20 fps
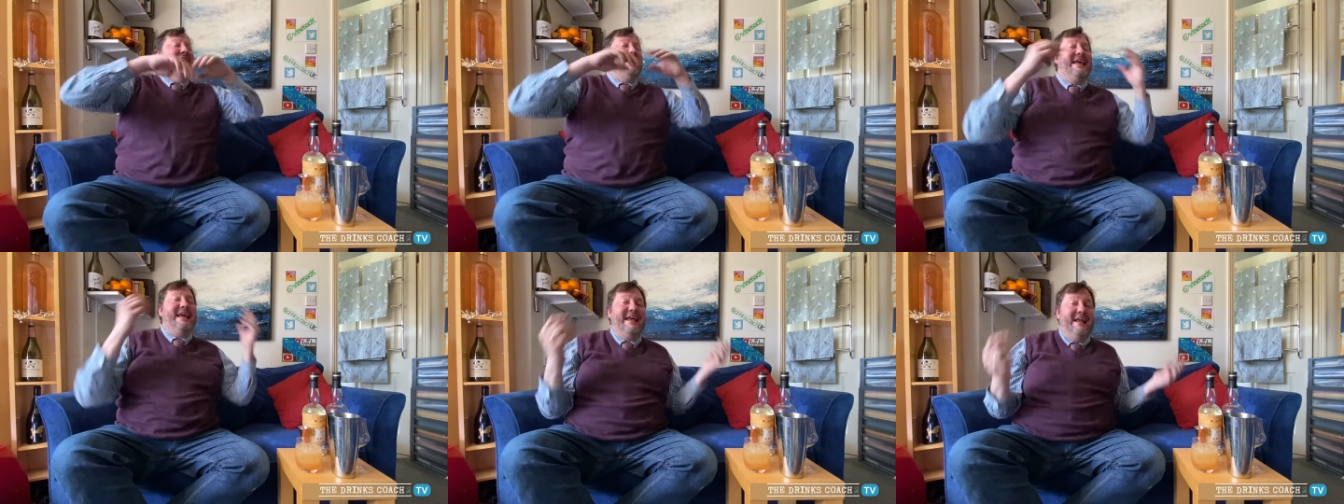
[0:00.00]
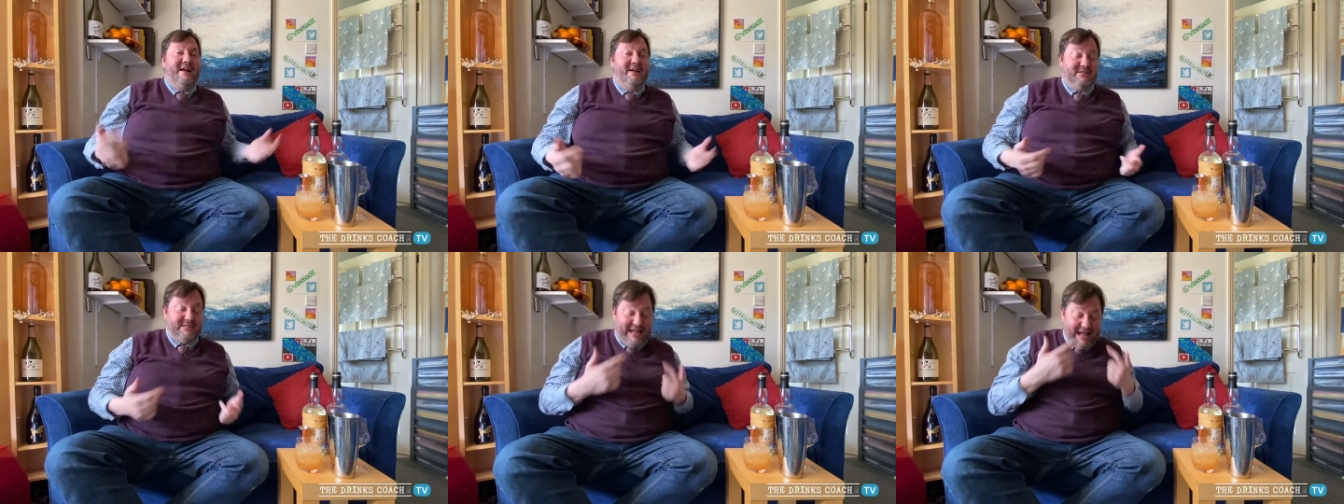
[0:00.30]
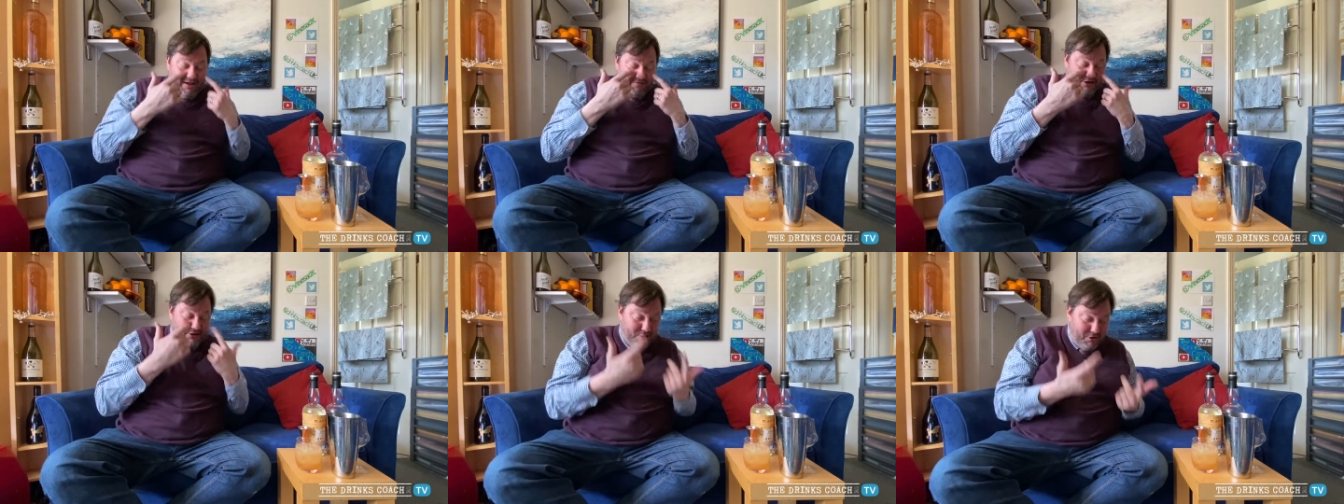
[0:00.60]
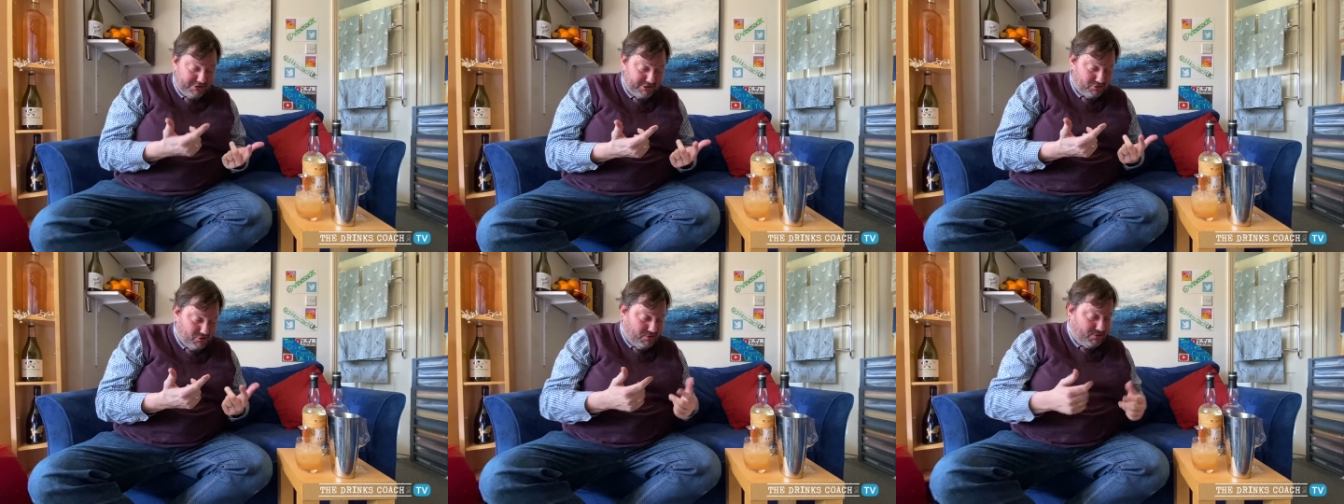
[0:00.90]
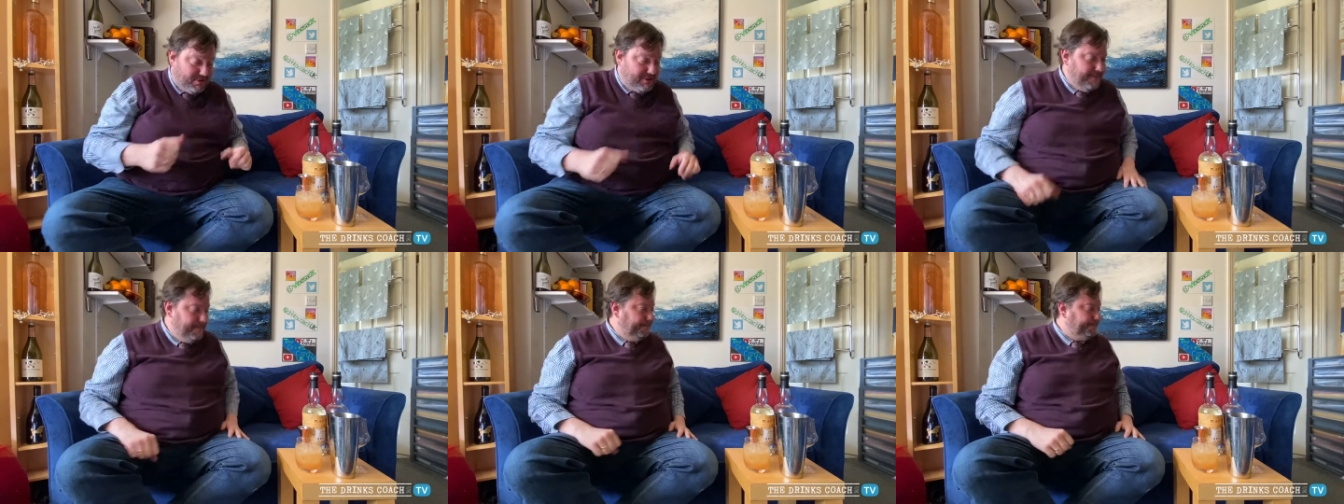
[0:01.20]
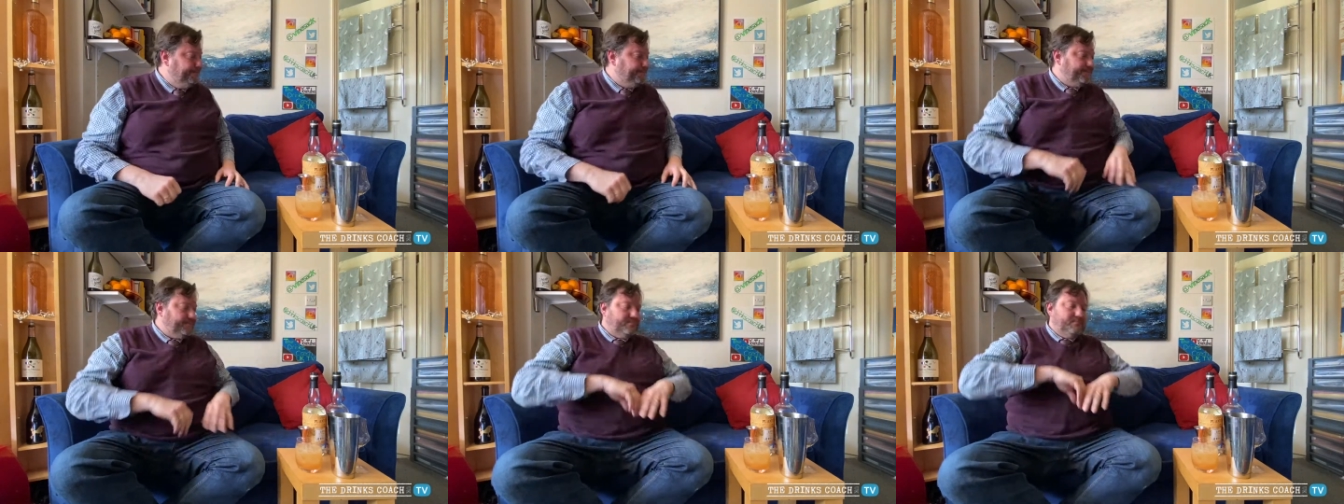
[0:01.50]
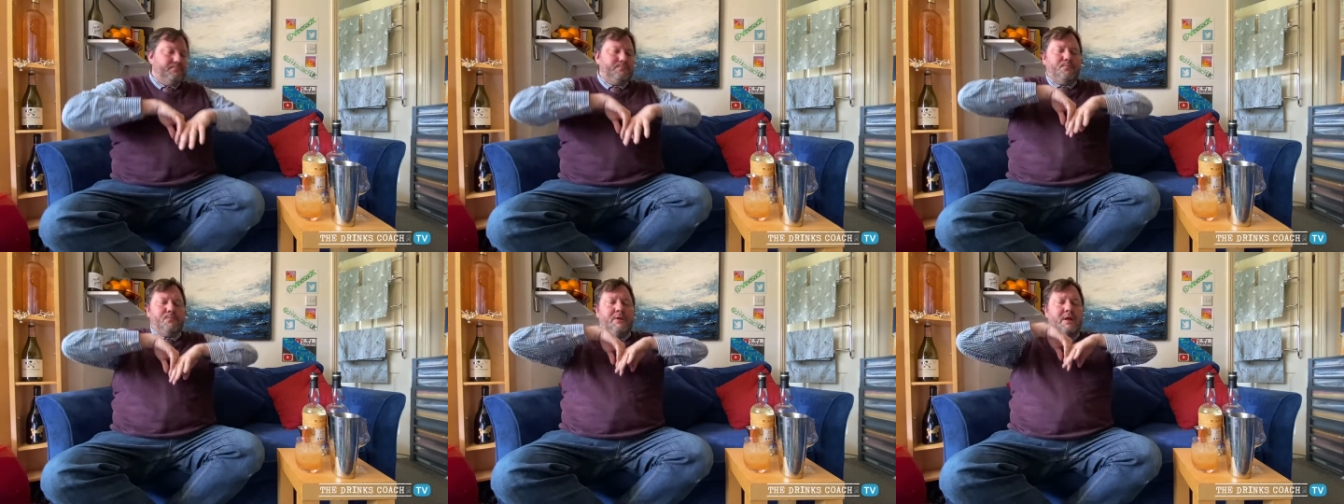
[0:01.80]
your ears, out of your nostrils
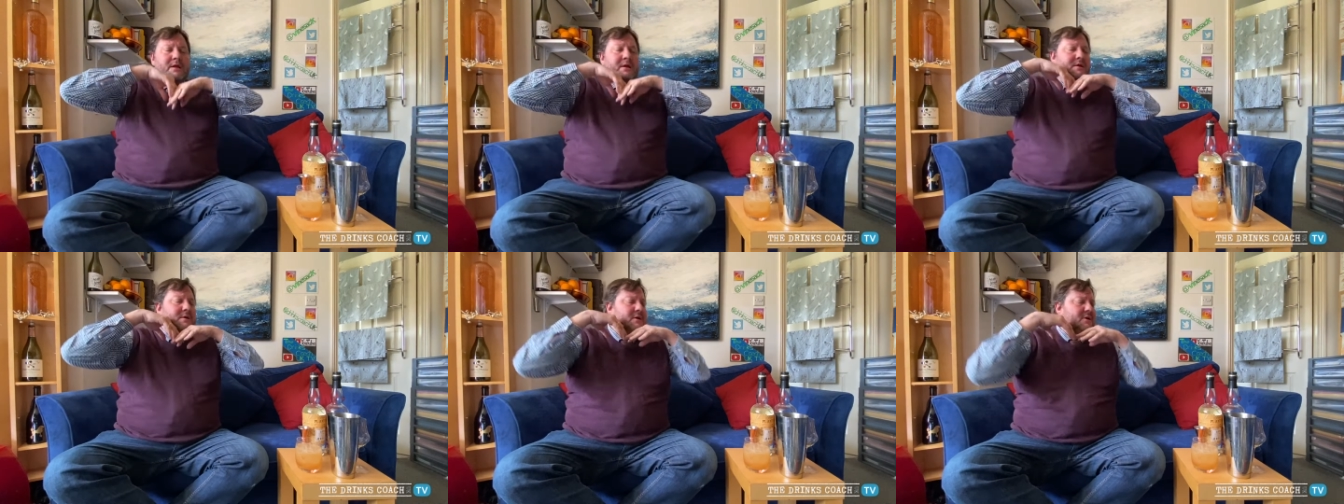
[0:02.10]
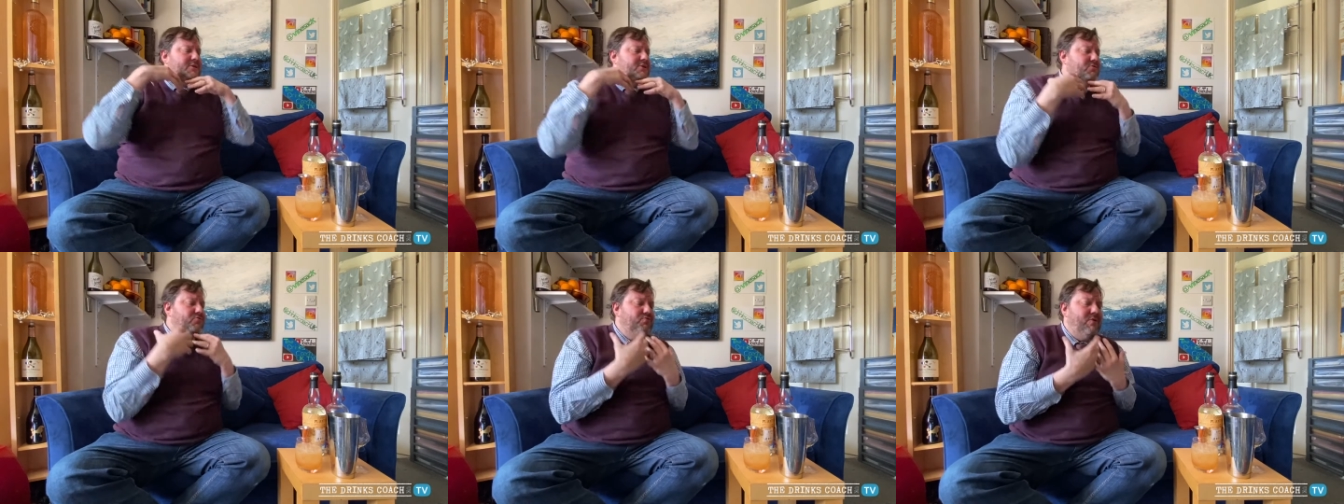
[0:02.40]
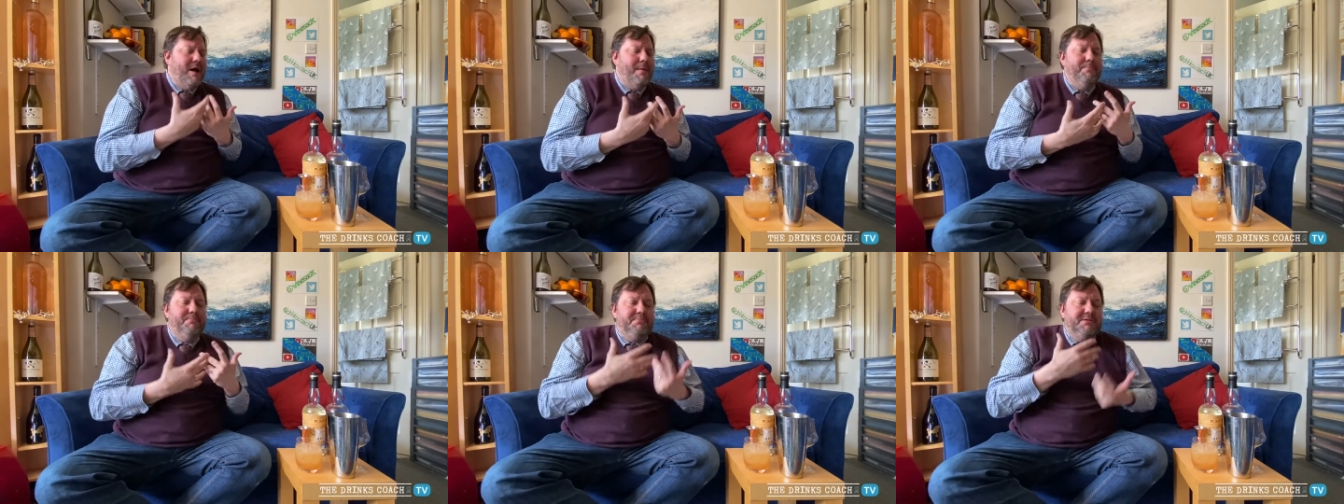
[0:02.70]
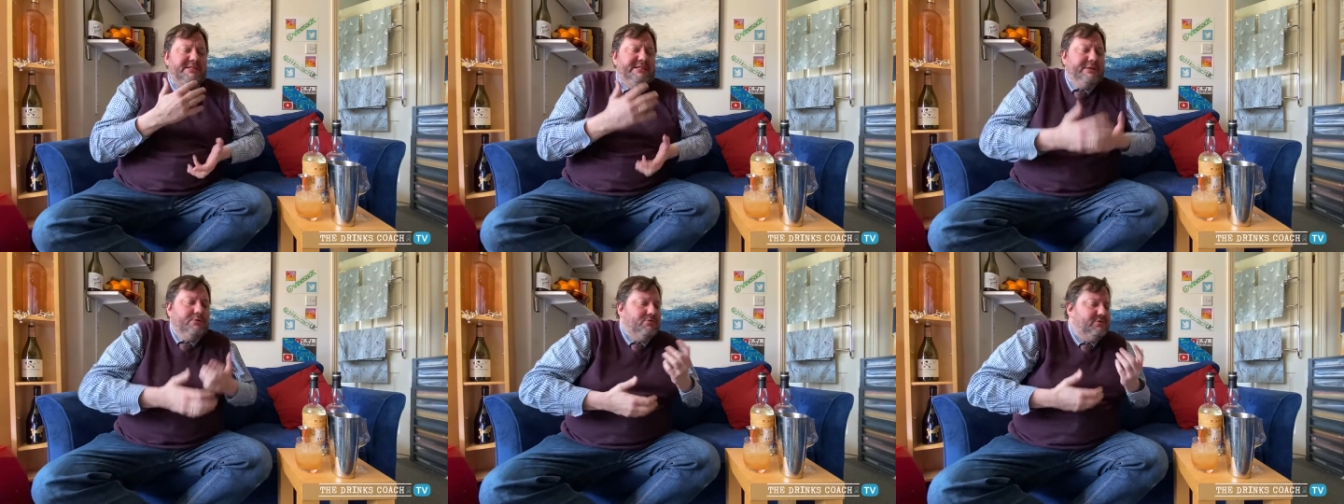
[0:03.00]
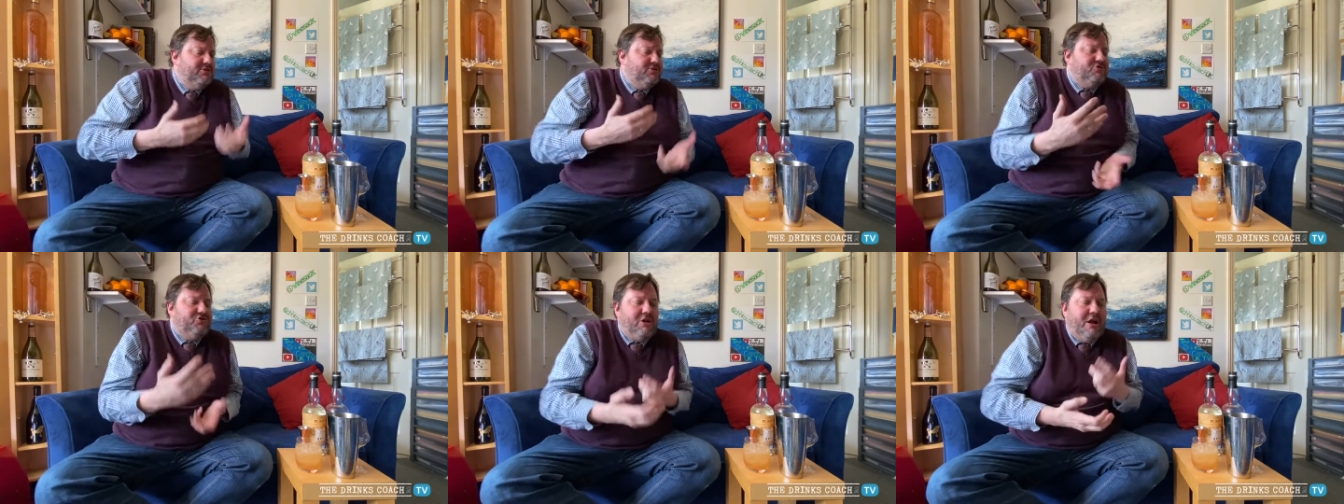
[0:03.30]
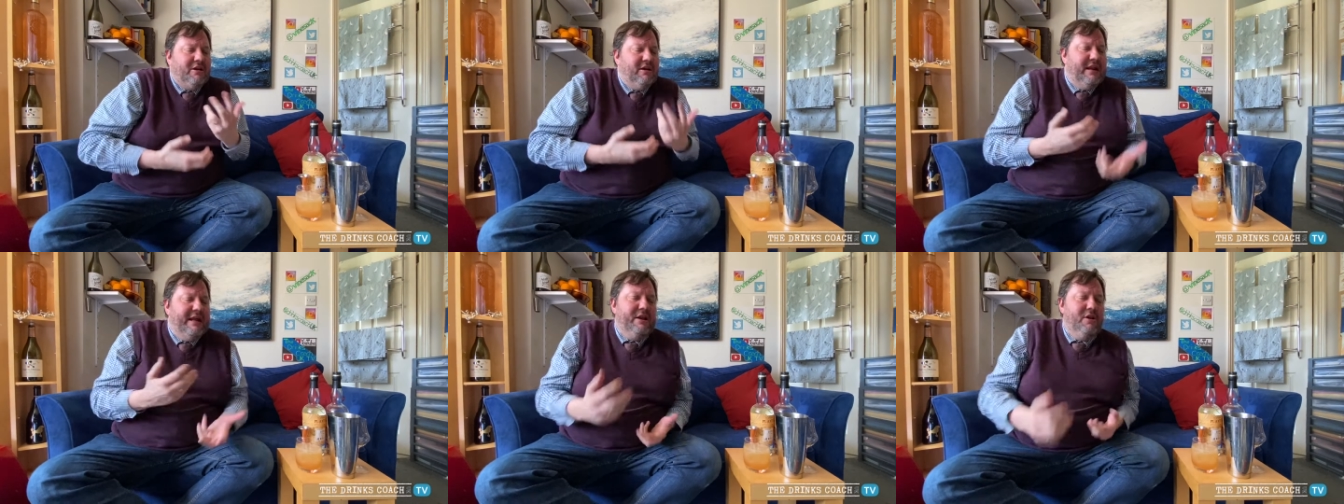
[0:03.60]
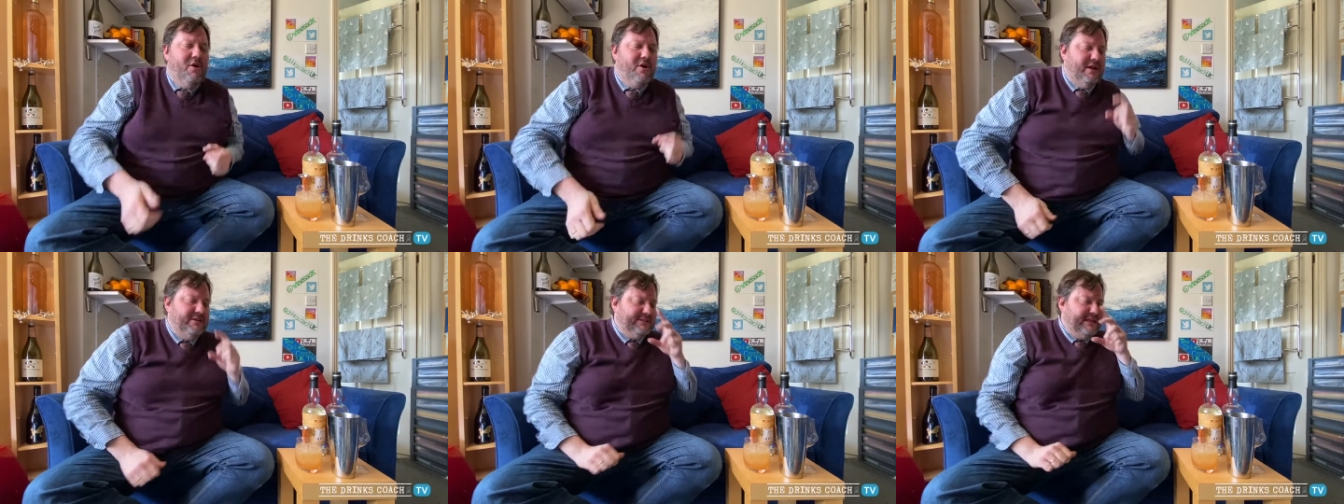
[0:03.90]
the rum still trundling
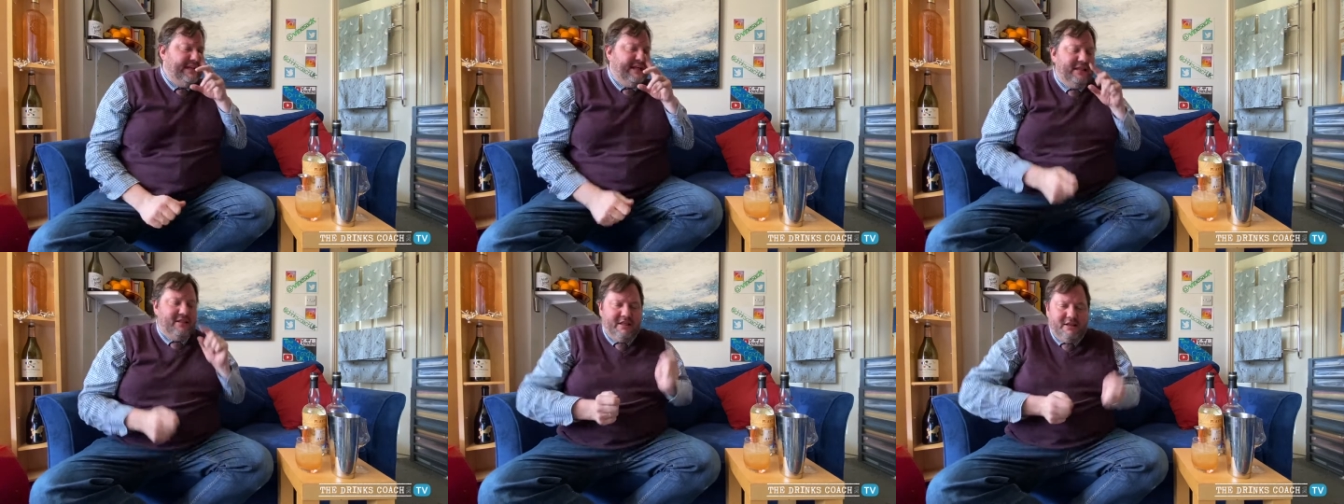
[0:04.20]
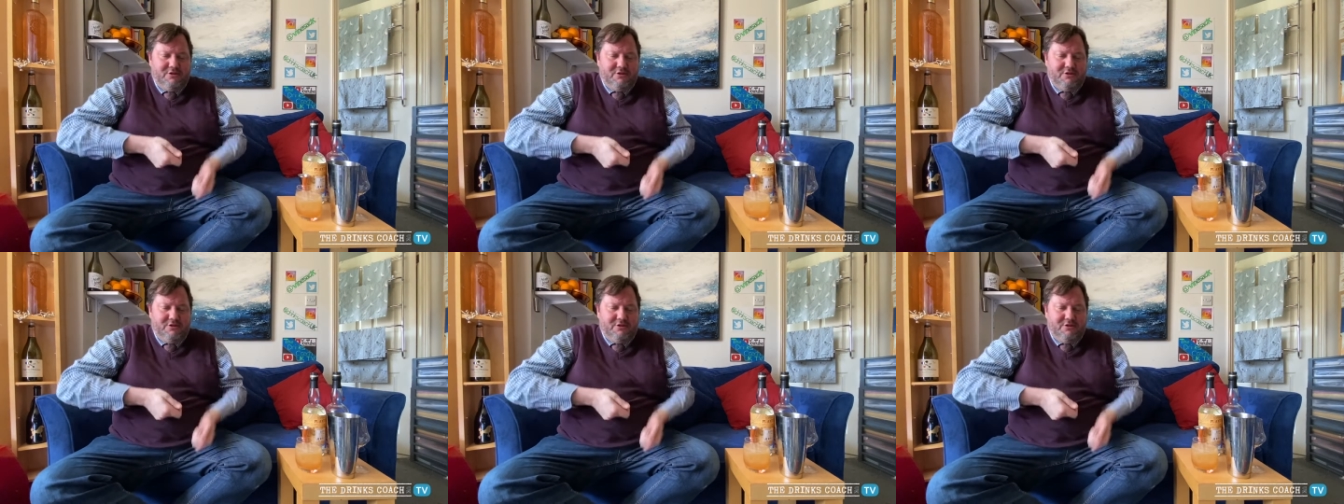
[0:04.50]
along underneath.